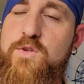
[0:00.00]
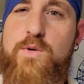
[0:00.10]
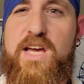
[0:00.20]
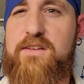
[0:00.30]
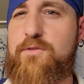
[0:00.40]

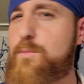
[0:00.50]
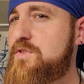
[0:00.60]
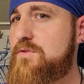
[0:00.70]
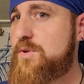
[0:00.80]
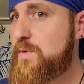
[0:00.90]
2.5,
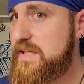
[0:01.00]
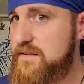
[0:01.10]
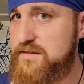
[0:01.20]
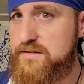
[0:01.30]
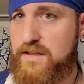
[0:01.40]
almost 3
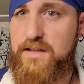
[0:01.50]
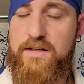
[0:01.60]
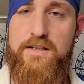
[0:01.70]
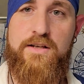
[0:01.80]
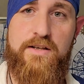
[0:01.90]
weeks.
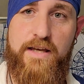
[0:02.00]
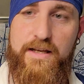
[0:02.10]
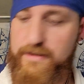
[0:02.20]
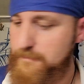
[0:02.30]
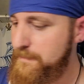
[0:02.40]

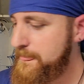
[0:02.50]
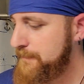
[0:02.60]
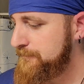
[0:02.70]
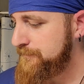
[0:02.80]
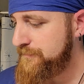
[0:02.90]
Okay.
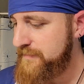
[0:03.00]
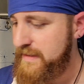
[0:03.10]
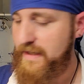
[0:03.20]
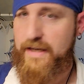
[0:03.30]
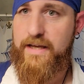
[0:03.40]

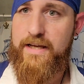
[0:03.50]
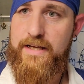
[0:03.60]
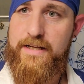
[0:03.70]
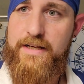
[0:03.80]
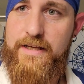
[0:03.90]

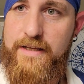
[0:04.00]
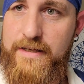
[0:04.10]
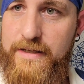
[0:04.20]
And a